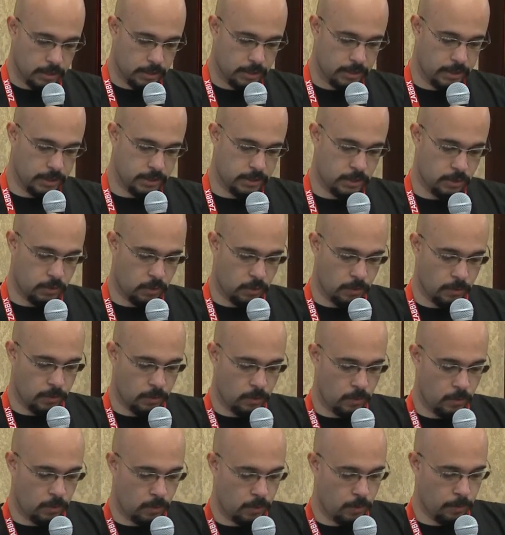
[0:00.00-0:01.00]
These
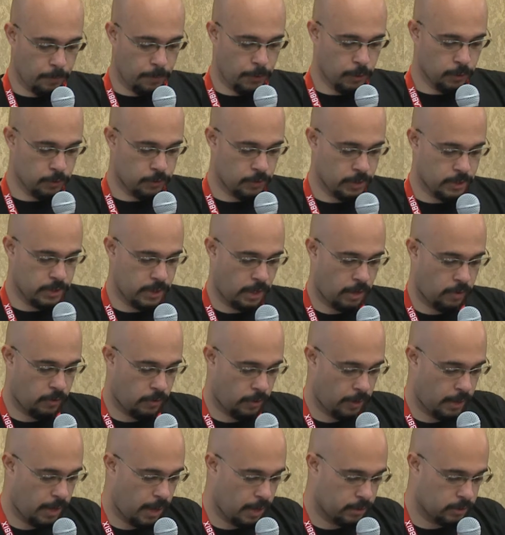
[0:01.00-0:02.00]
computers are
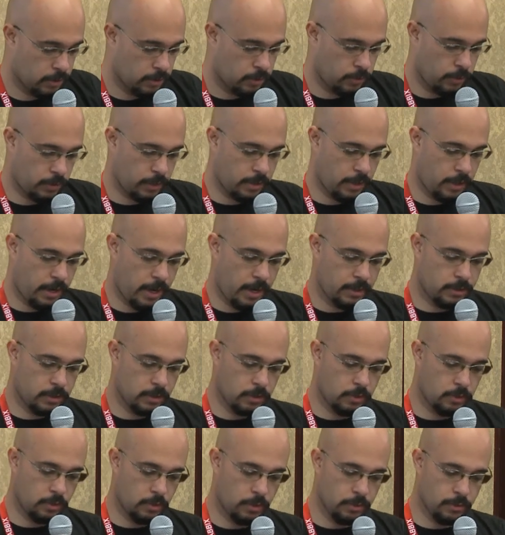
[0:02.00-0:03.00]
connected to internet
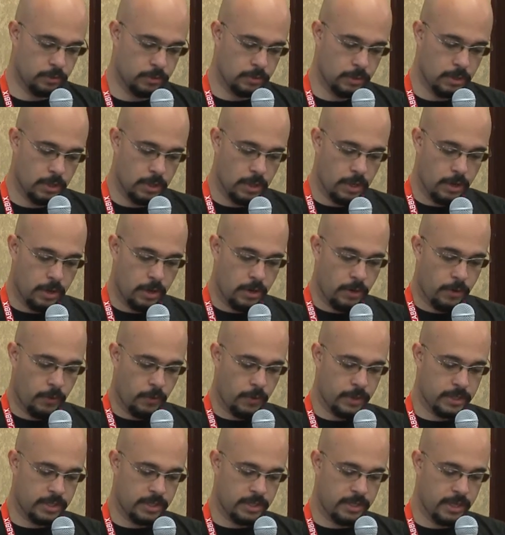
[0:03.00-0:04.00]
through
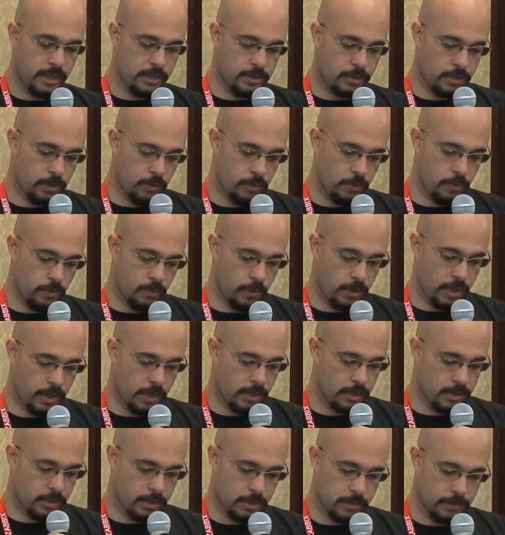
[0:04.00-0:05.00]
residential
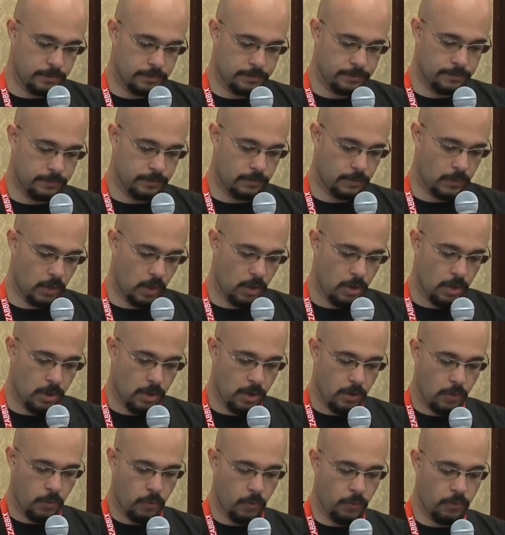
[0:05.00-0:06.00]
links
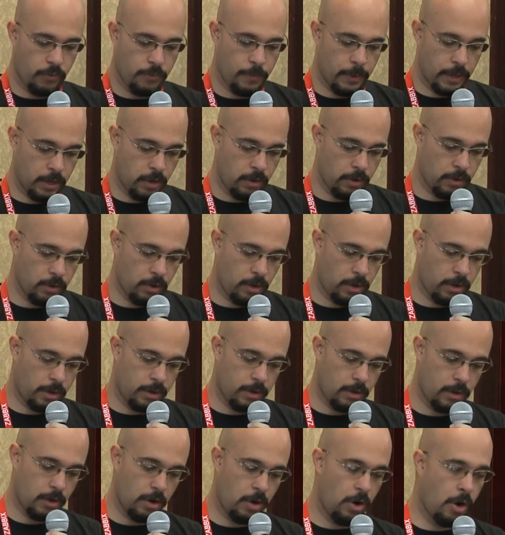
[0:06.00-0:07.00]
which belong
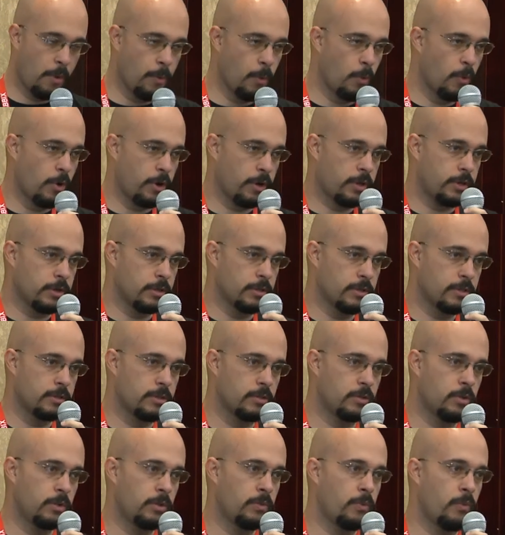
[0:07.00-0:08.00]
our home workers,
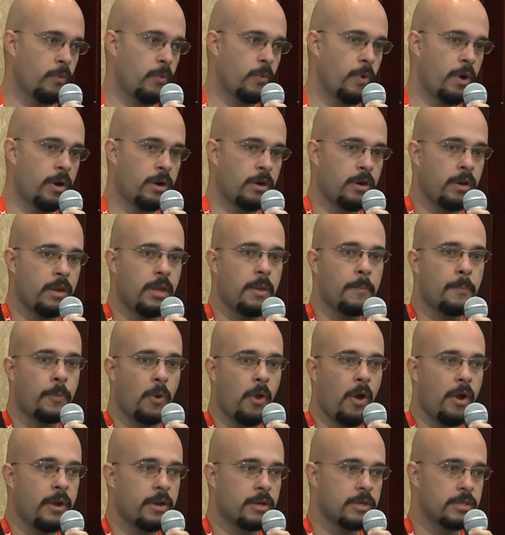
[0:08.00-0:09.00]
who are
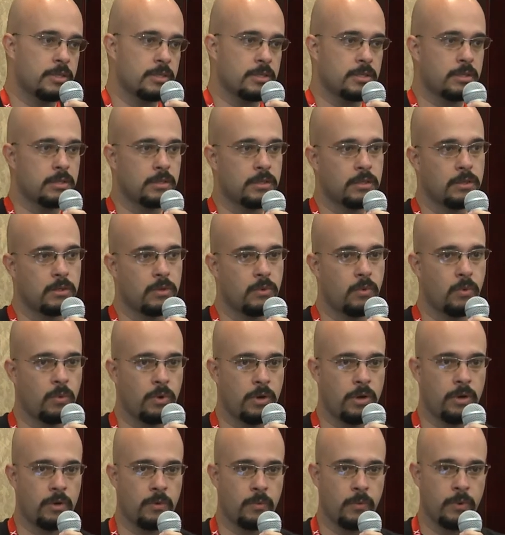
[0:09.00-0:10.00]
employers
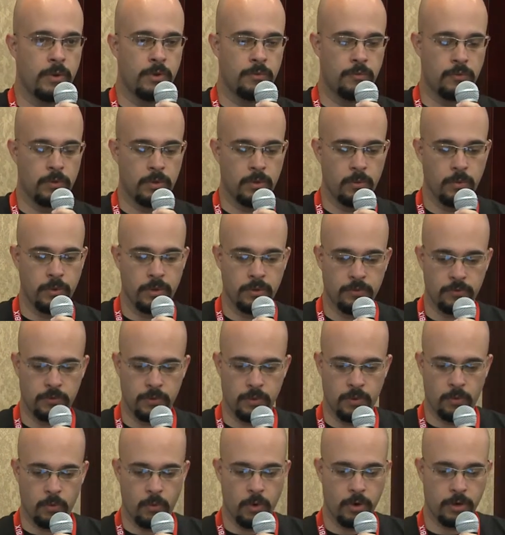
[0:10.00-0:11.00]
with, with
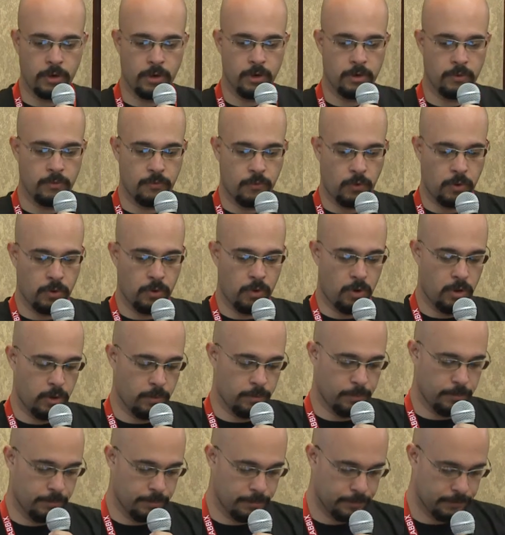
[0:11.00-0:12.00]
working from
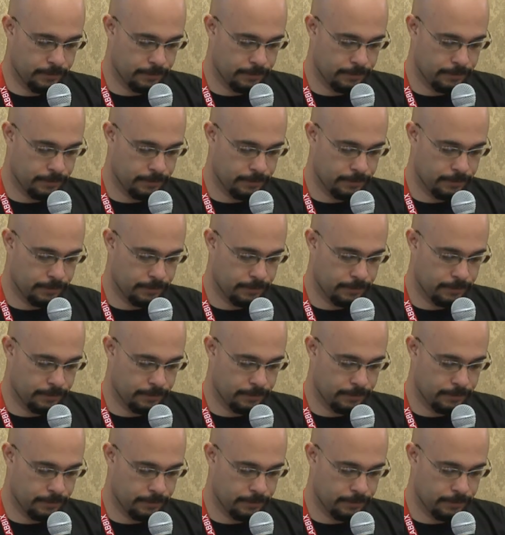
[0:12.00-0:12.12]
home.